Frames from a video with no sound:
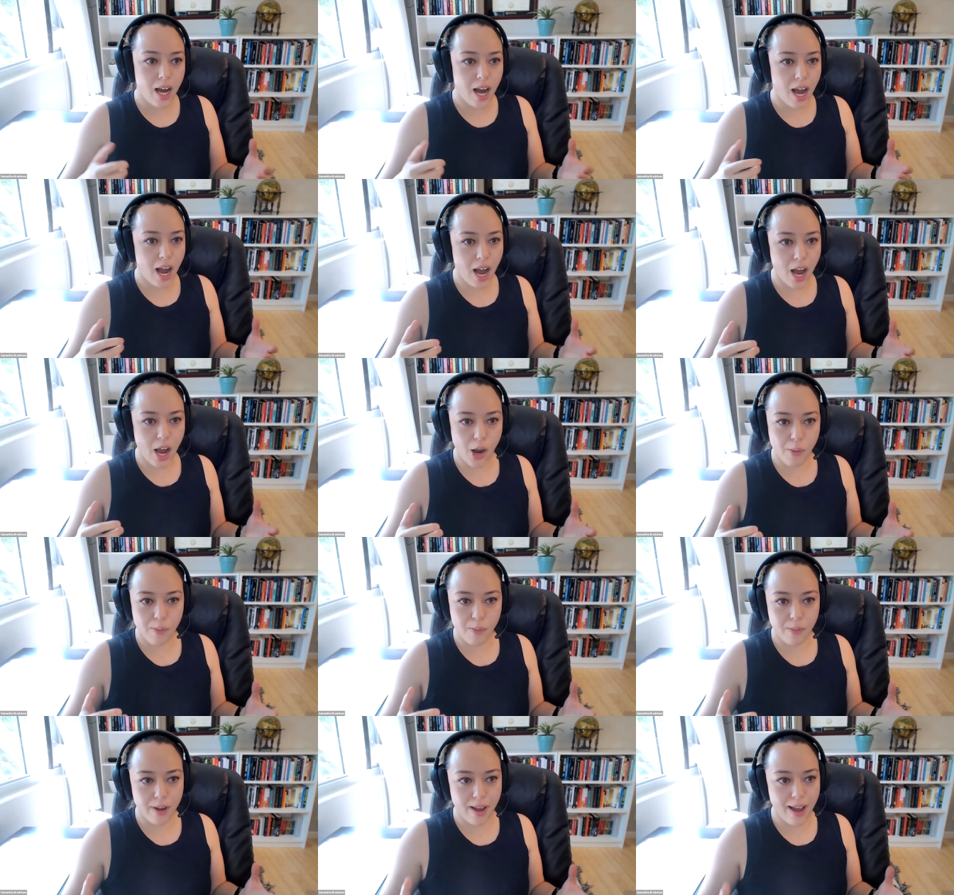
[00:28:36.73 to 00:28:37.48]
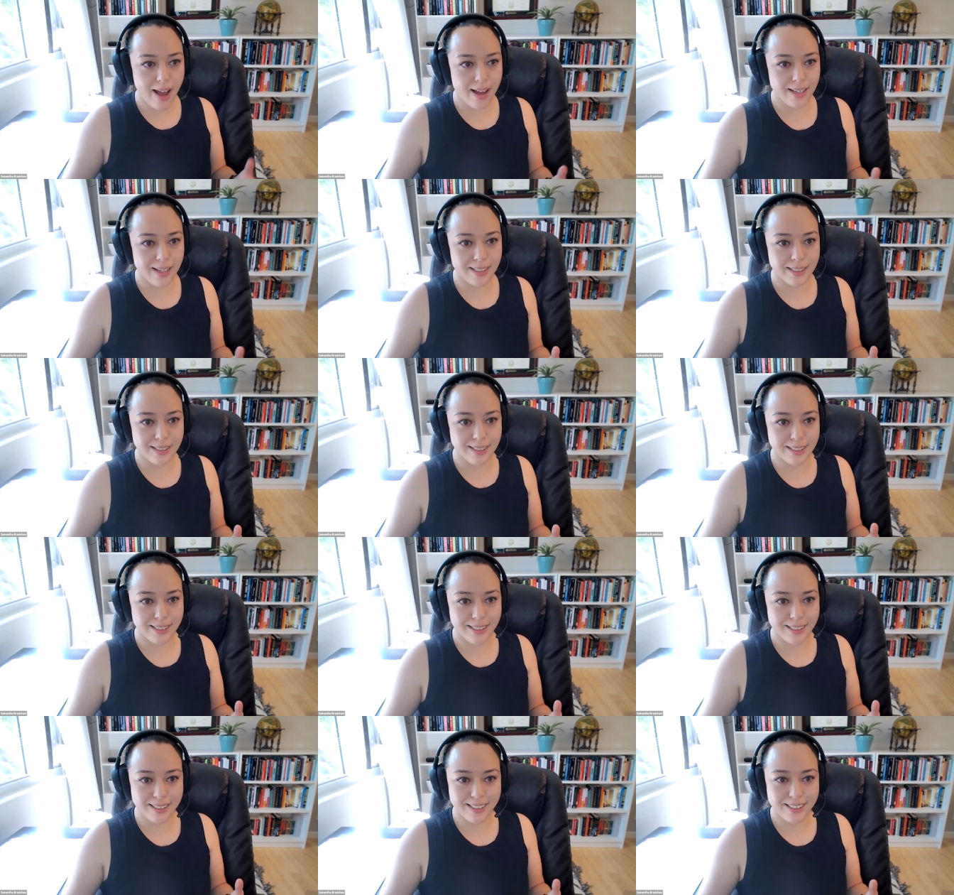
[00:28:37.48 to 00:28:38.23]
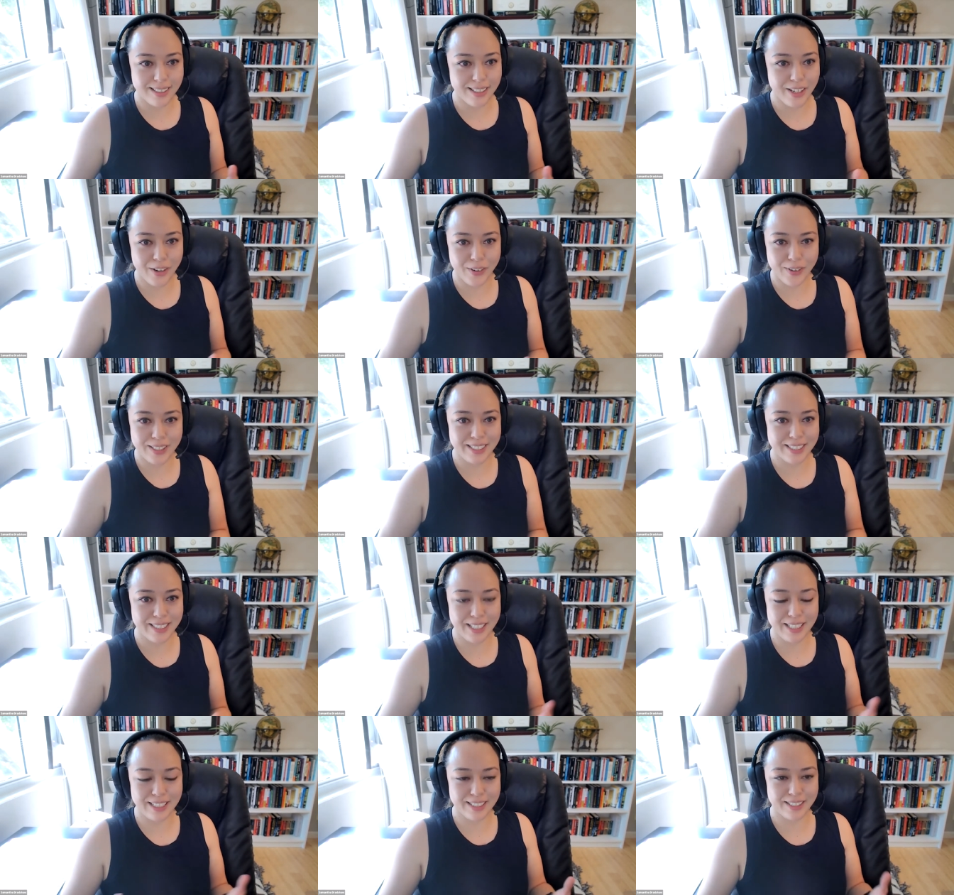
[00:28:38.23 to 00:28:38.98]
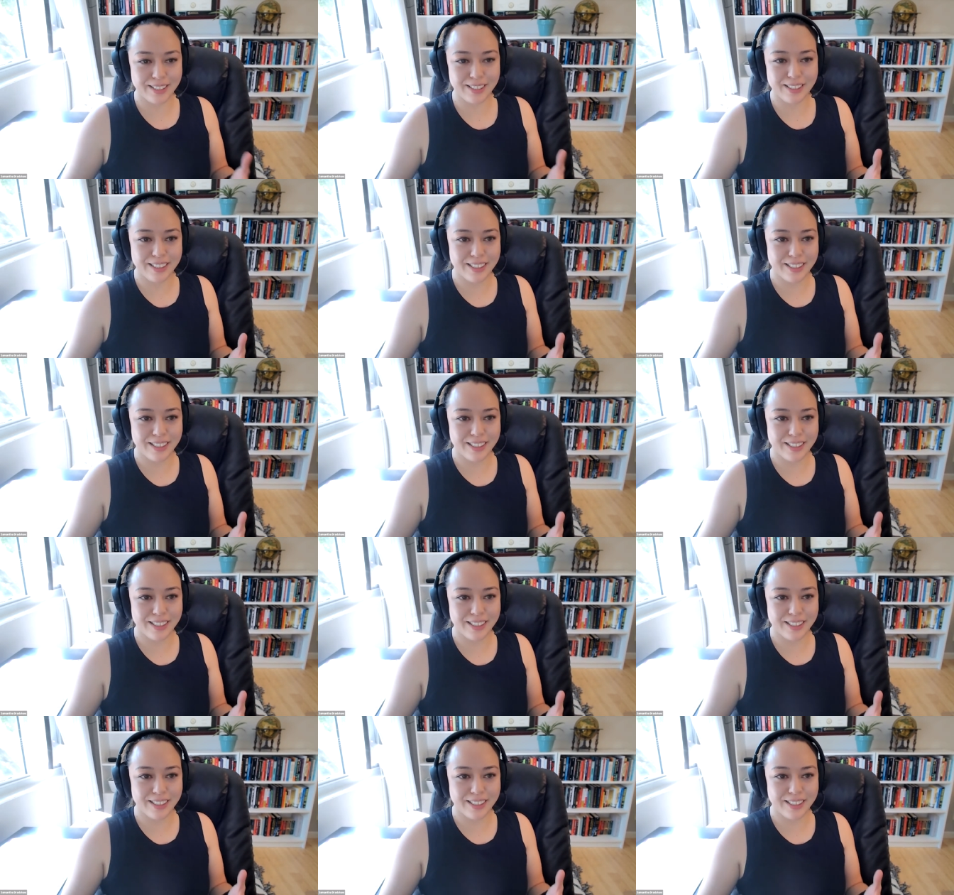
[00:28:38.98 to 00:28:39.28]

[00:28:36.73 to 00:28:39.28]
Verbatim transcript: um, and you know it's it's